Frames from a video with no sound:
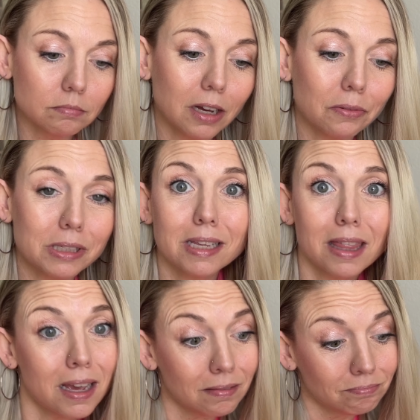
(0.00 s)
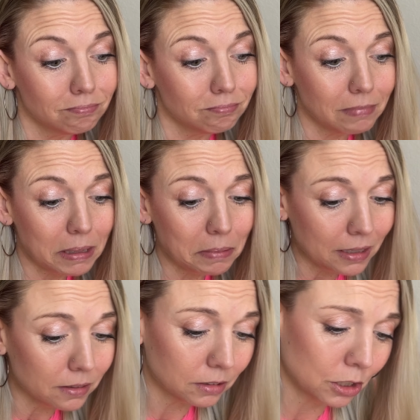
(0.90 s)
I would say that,
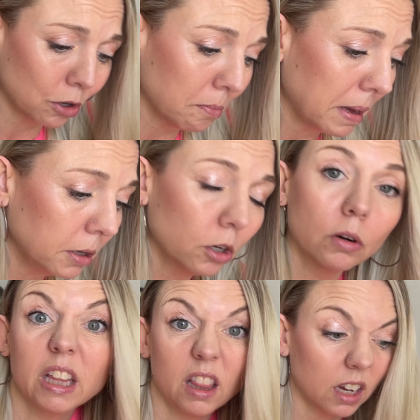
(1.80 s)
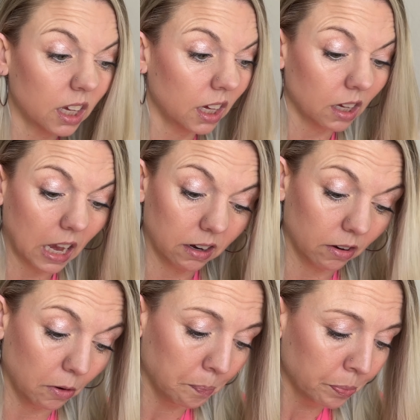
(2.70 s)
maybe. So maybe you'll get lucky. I don't know.